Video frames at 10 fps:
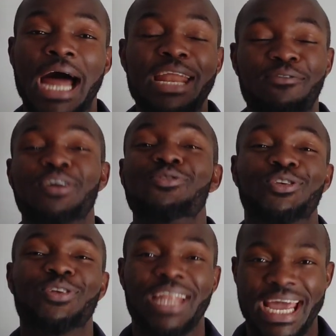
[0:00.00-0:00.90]
I never
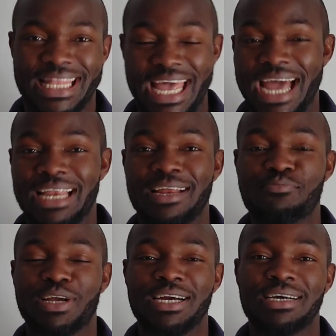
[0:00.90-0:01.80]
used to like that
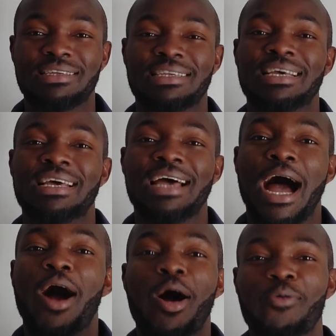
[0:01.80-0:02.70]
because I
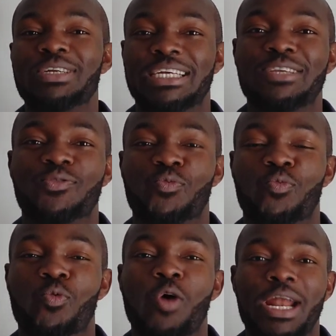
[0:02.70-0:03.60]
always just
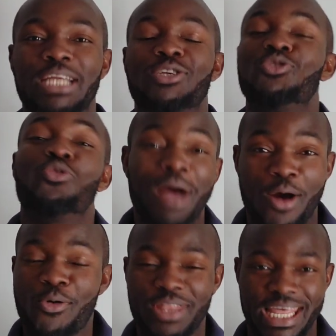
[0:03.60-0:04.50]
wanted to do my
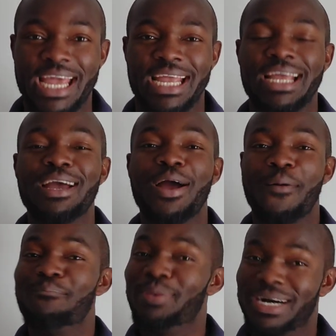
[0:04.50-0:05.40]
own thing.
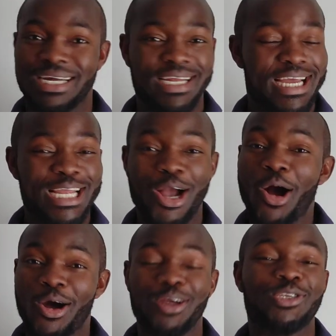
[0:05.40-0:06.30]
But in
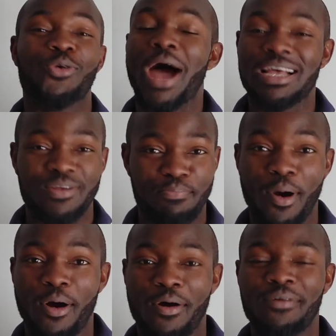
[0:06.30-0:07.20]
order to rise
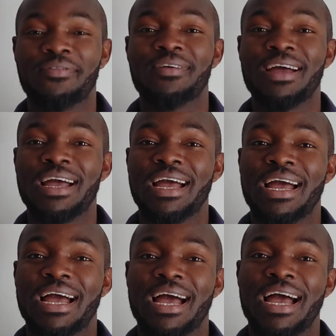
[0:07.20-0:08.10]
above,
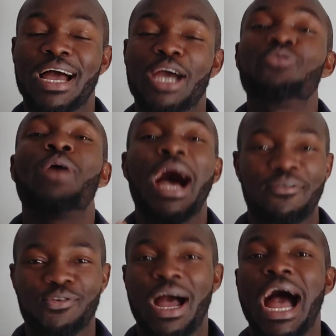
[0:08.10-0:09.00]
you have
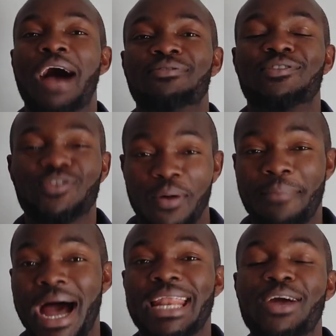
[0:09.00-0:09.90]
to have
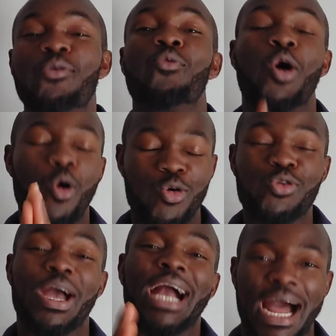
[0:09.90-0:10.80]
somebody who will hold
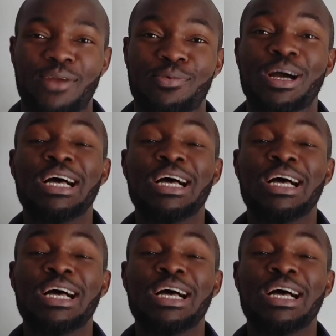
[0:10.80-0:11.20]
you accountable.